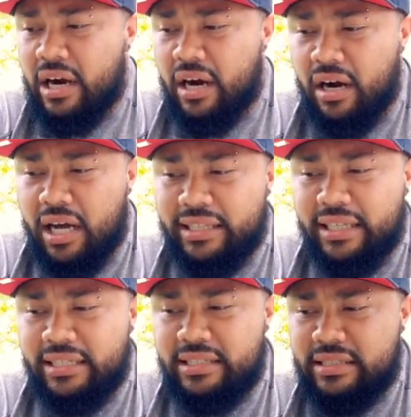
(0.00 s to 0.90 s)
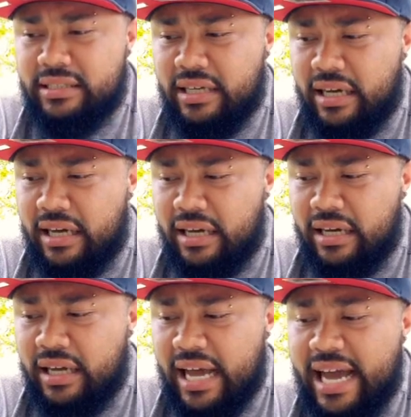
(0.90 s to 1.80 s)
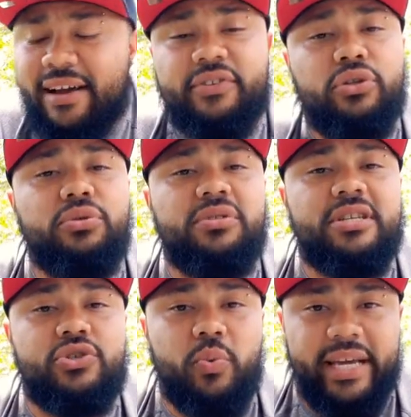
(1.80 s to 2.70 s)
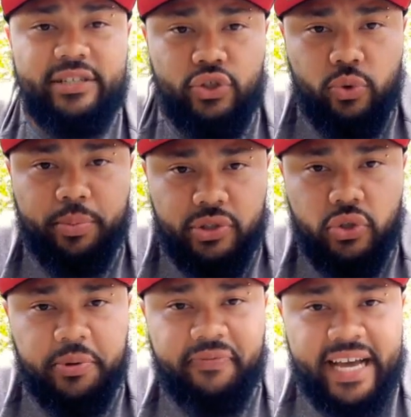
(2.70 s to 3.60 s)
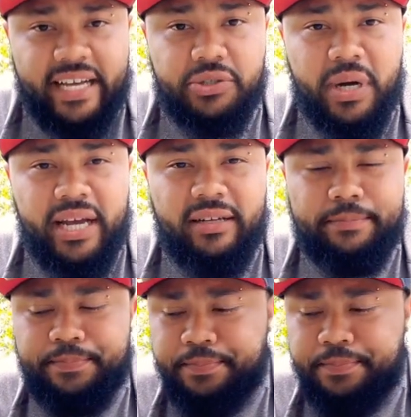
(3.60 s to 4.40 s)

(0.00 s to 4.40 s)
are on this, I have to lose this weight super fast, right?